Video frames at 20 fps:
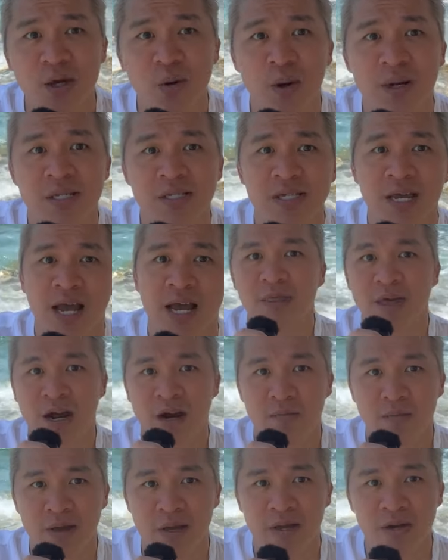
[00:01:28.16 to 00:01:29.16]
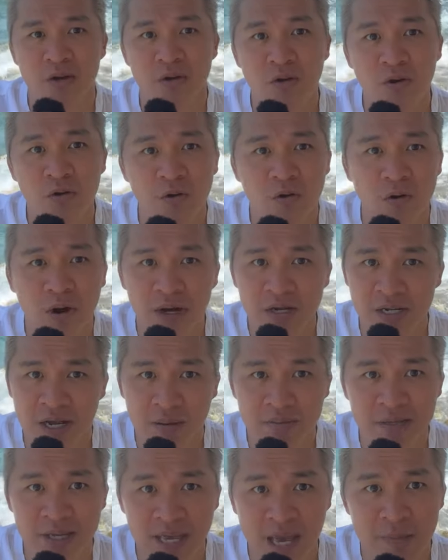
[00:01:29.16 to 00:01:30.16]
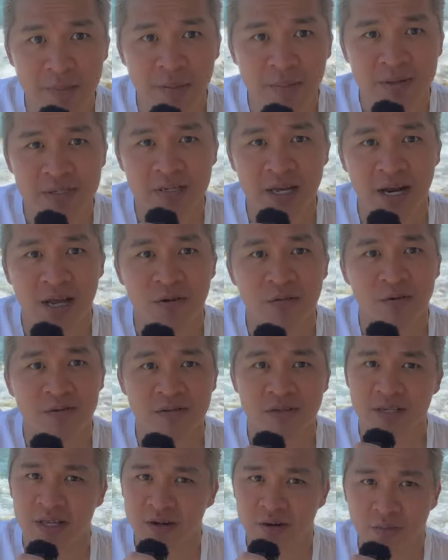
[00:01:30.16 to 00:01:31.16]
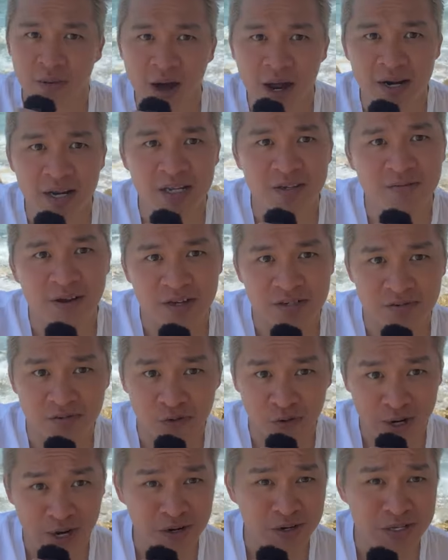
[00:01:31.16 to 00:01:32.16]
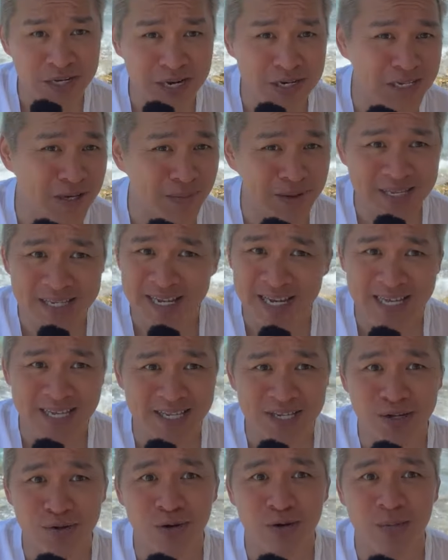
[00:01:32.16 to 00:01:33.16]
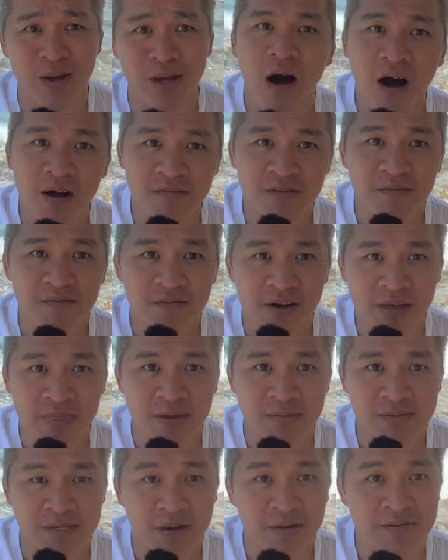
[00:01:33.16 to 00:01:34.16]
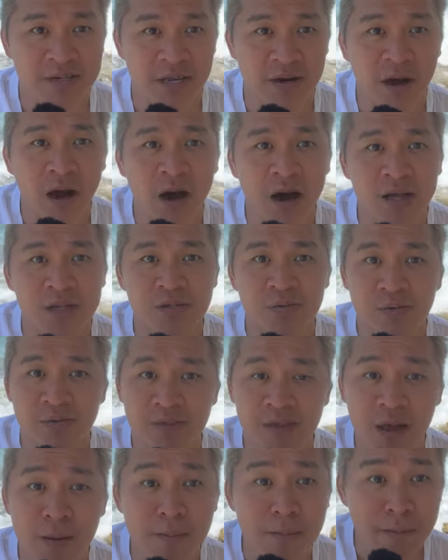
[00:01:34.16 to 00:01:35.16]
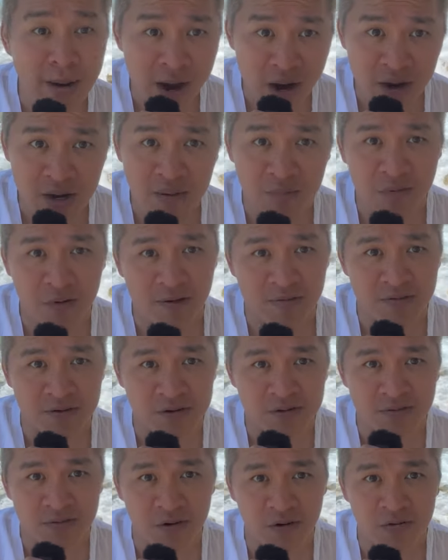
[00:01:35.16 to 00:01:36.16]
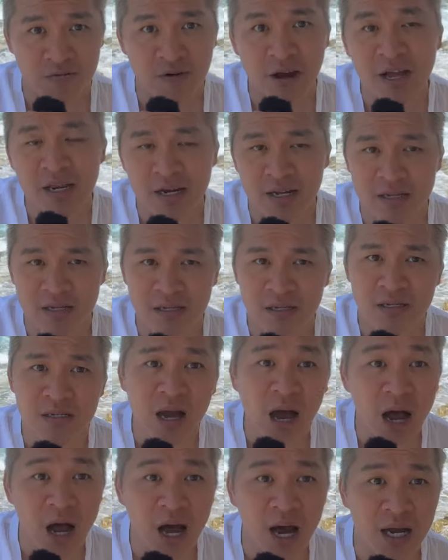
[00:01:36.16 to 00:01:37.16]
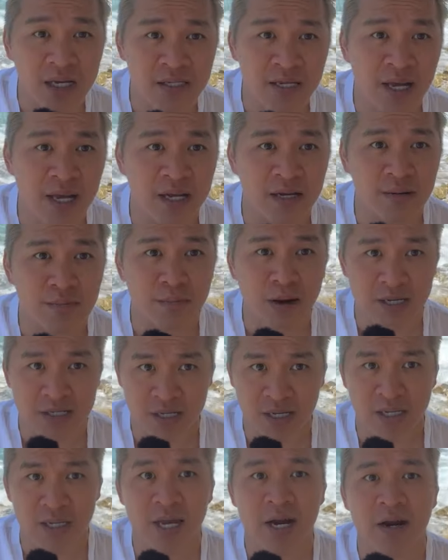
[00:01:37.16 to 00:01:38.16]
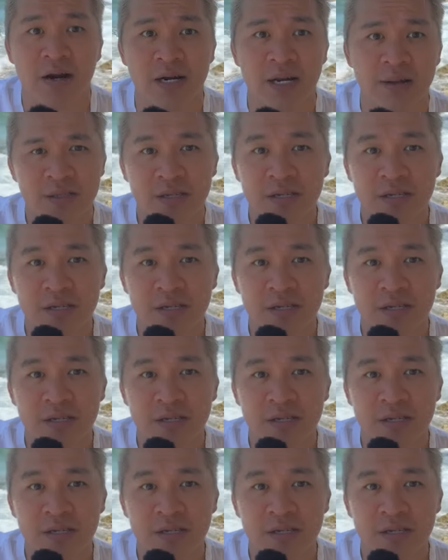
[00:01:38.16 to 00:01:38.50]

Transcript: USA. There are men who adopt a K-pop aesthetic with slender bodies, fashion forward hairstyles, and meticulous grooming often find themselves at odds with the American preference for ruggedness, size, and muscularity.